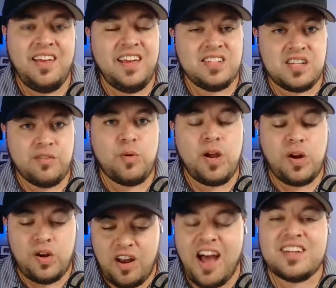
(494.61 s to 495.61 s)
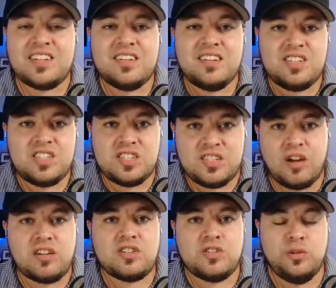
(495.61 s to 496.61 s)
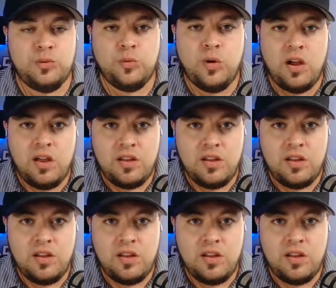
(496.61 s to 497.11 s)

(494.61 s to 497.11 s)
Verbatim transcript: is if we are not stuck to